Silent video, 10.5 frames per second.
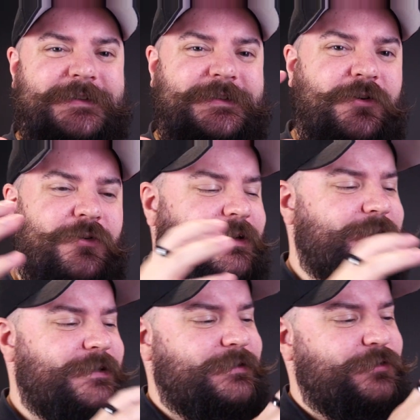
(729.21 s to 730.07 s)
it's got
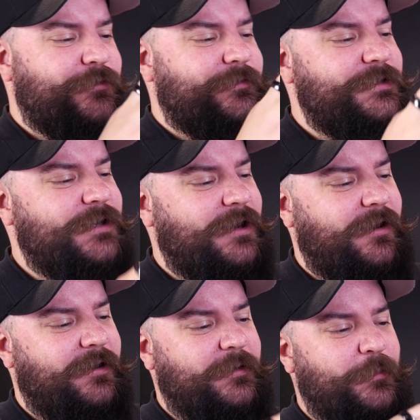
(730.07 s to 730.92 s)
this sort of
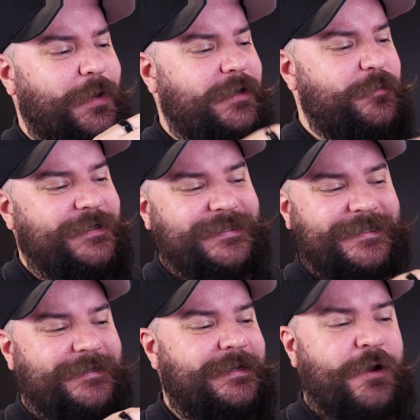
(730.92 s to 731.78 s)
dark
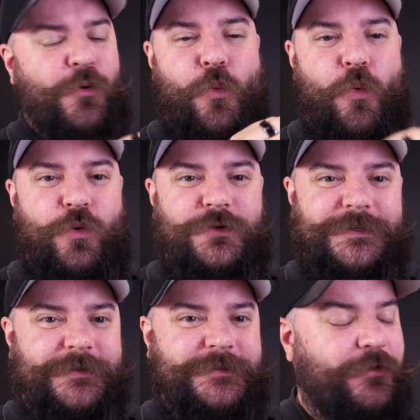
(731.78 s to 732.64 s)
pigmented
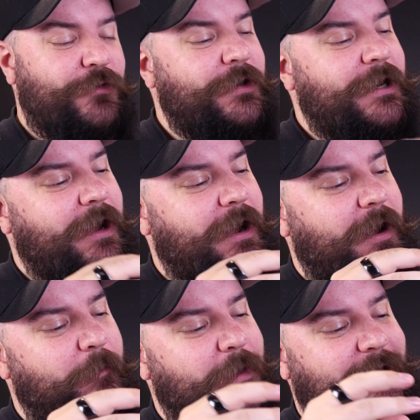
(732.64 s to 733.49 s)
water, so
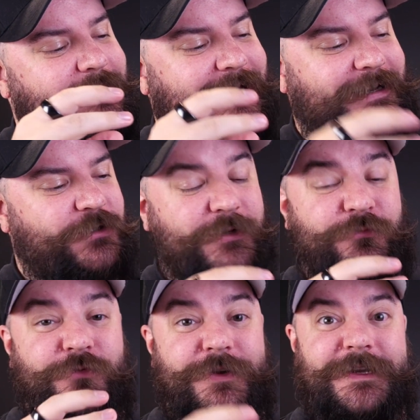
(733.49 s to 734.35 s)
it's actually
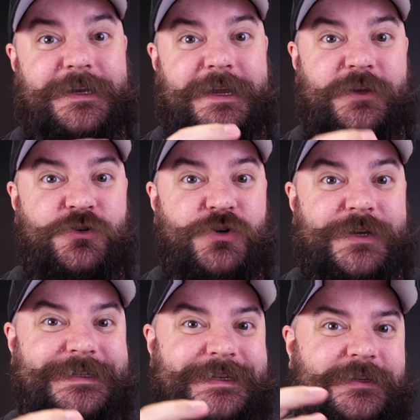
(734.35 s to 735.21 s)
really
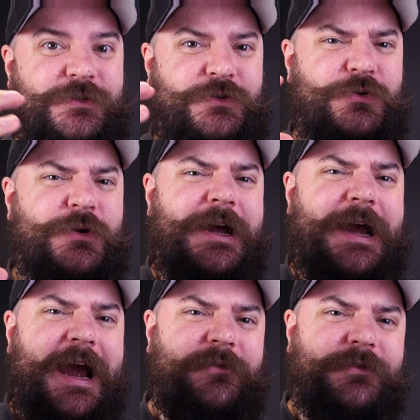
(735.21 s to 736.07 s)
interesting to
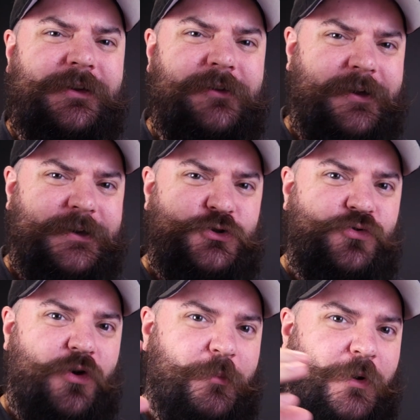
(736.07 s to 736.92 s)
have the light
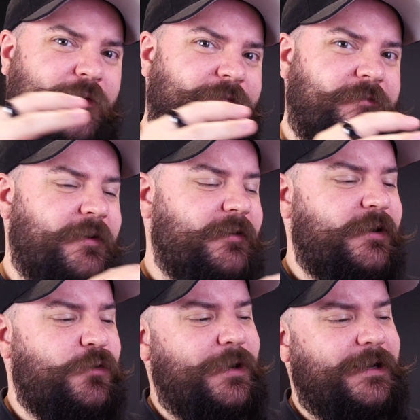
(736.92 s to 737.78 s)
drop off
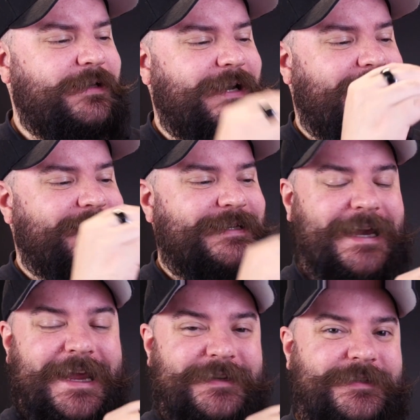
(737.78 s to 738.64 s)
very quickly as it
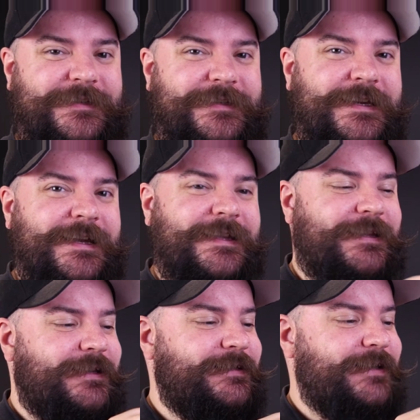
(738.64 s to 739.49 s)
enters
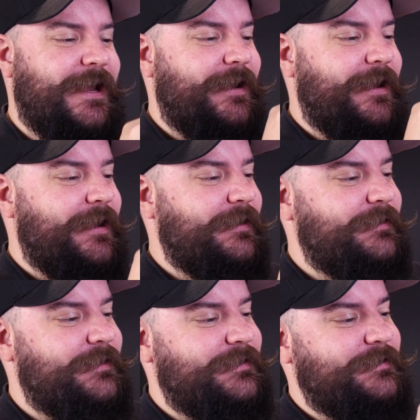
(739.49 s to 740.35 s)
this
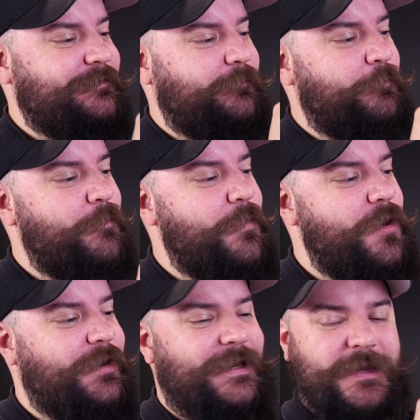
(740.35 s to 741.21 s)
this
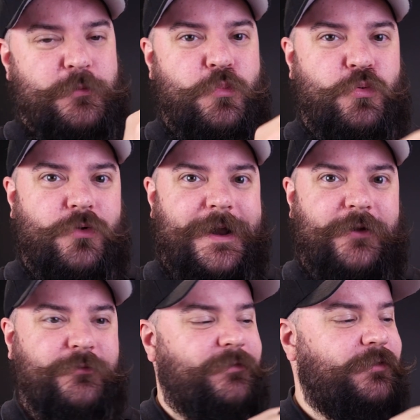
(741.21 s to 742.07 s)
murky
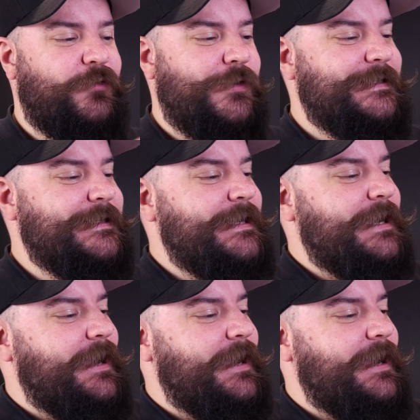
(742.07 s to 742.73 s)
brown fluid,